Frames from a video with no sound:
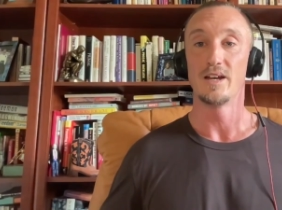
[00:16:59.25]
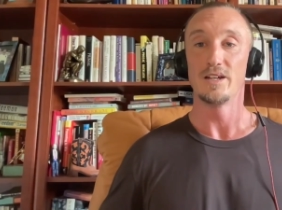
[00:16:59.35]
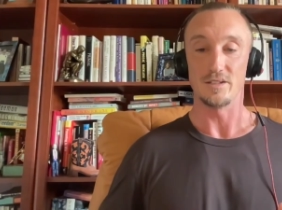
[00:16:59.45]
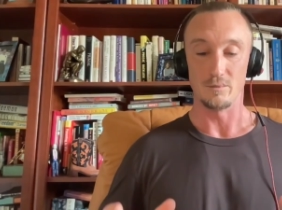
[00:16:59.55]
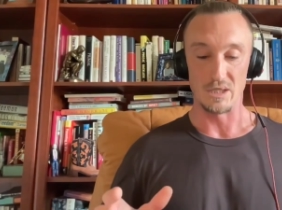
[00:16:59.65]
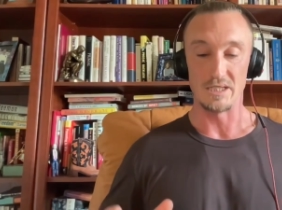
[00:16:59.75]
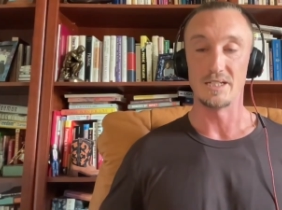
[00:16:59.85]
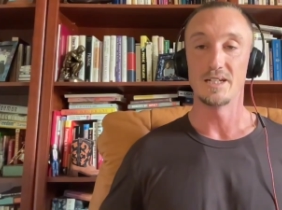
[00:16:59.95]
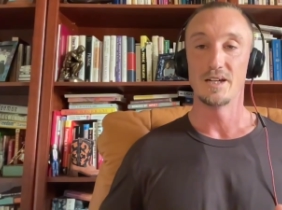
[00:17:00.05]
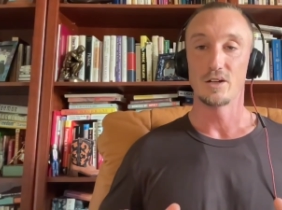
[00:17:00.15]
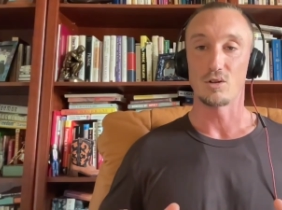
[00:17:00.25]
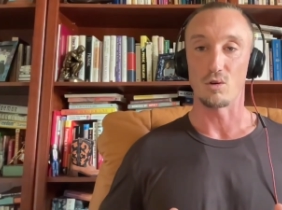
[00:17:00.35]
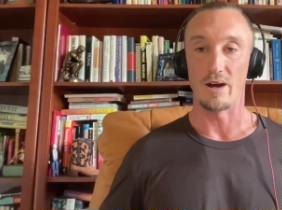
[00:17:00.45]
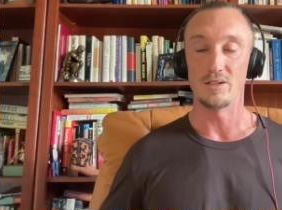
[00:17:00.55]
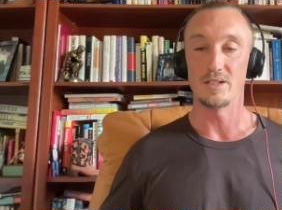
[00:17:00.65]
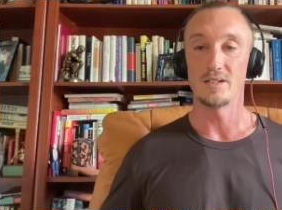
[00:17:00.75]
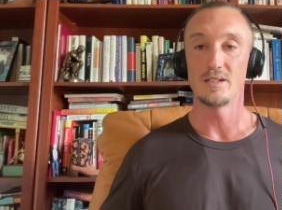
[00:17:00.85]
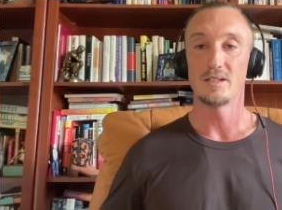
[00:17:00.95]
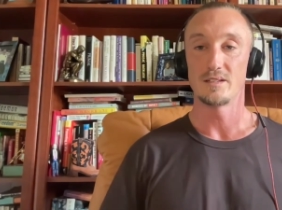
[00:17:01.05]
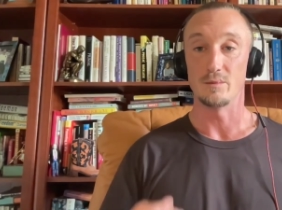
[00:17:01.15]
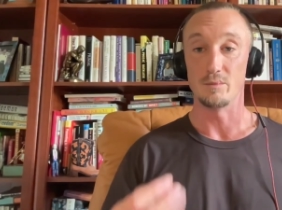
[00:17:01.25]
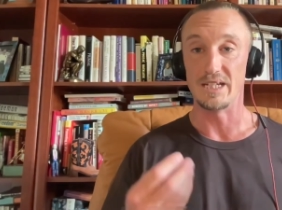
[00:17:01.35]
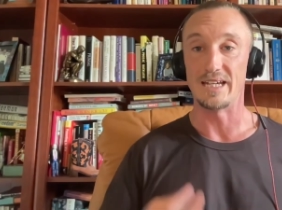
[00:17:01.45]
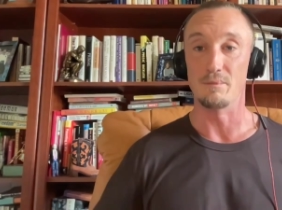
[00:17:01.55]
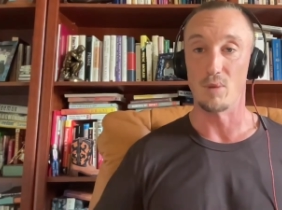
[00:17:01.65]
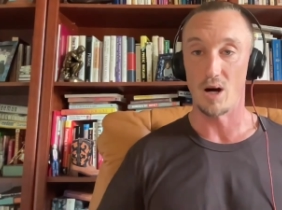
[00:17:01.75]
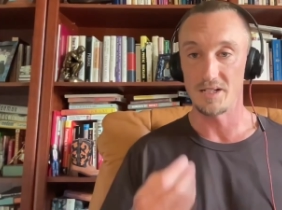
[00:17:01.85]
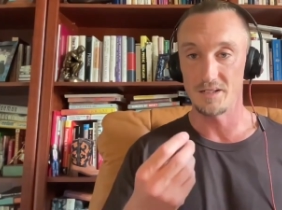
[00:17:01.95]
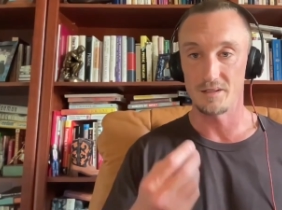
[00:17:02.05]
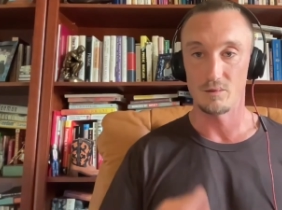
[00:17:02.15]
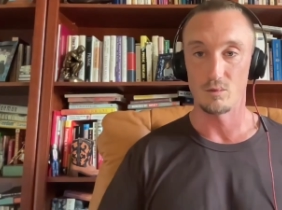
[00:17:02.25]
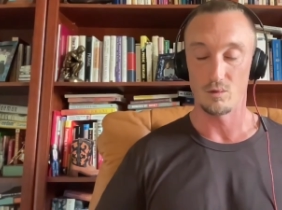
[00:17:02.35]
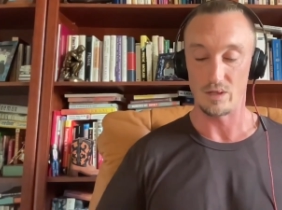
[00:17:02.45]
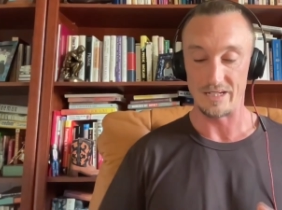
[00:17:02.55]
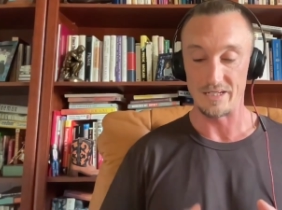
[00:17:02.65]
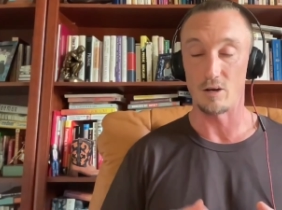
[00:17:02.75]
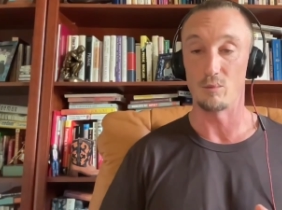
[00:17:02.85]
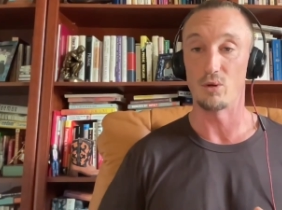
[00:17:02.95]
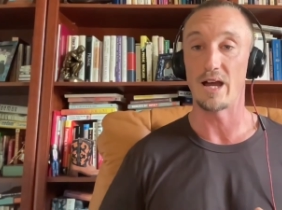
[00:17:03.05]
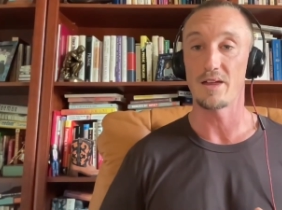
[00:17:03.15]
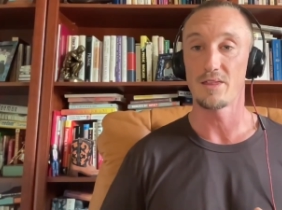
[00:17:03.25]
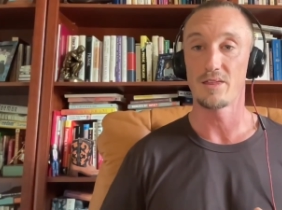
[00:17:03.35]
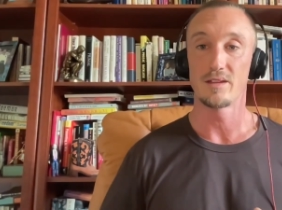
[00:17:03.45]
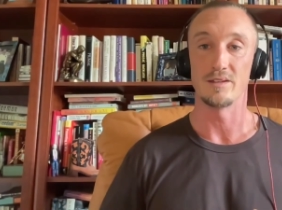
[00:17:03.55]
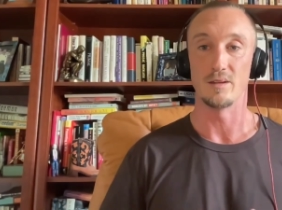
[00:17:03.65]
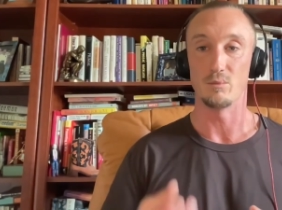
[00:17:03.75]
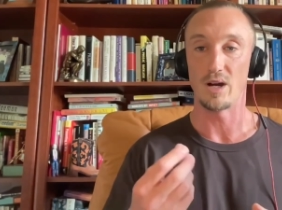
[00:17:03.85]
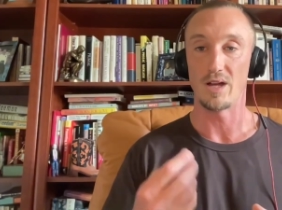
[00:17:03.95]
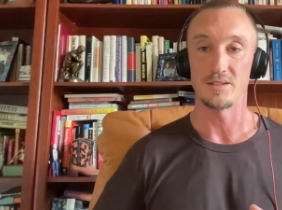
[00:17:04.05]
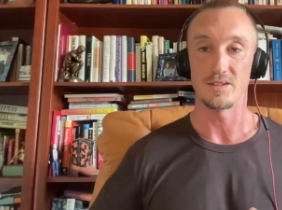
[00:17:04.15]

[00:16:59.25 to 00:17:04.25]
to be grounded, to be embodied in our breath. And the breath is the